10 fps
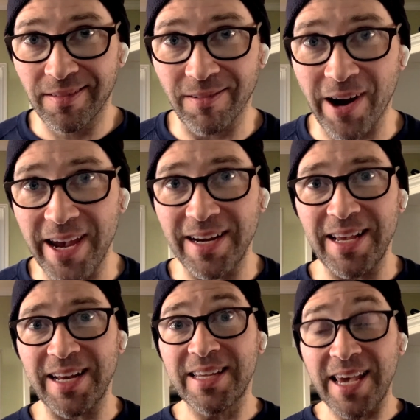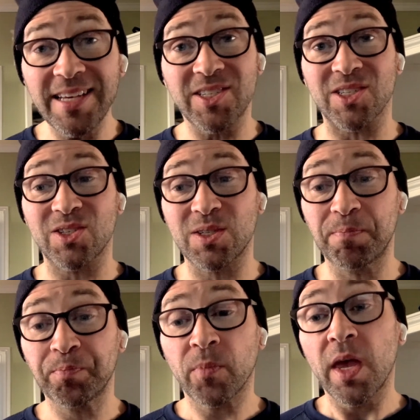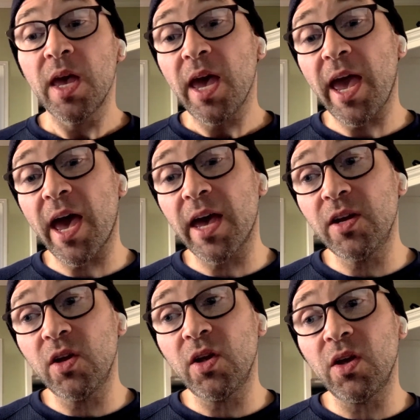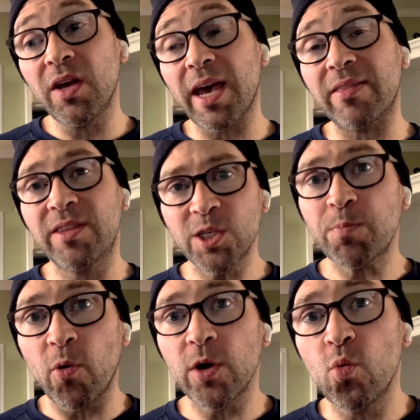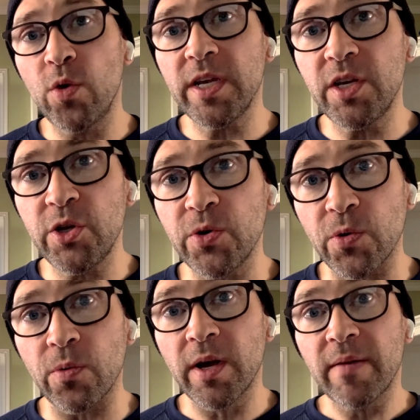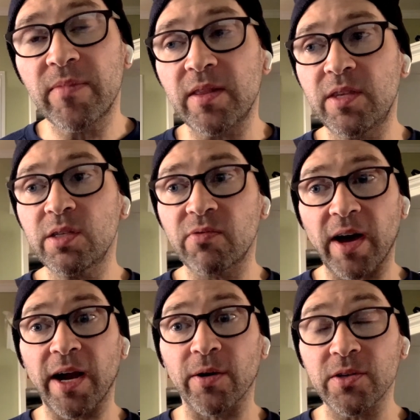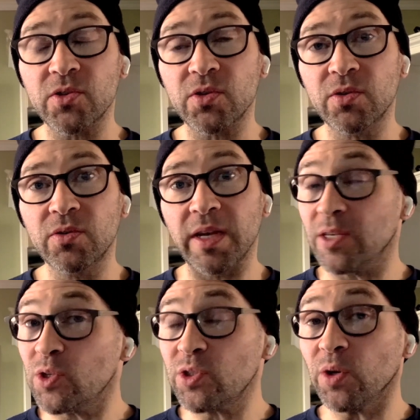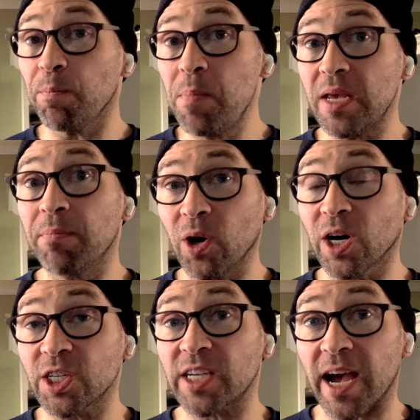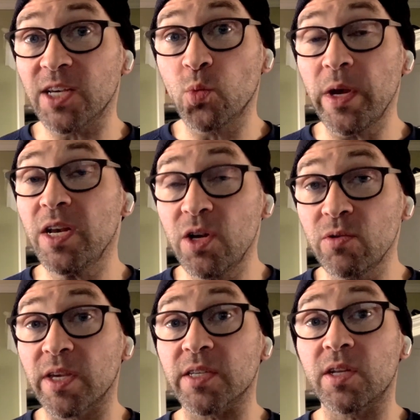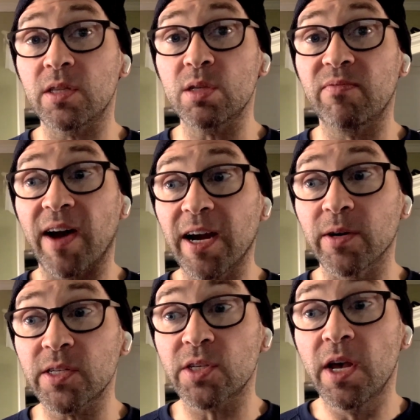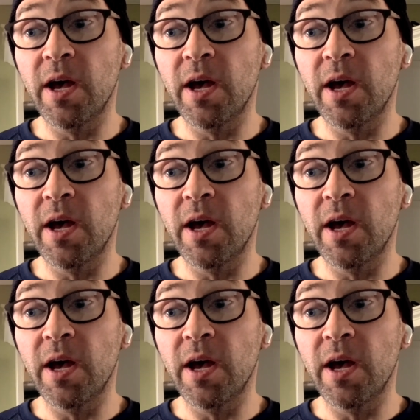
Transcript: right, in cases. And at this point, we knew that this virus, and this is mid-March, guys, we knew that this virus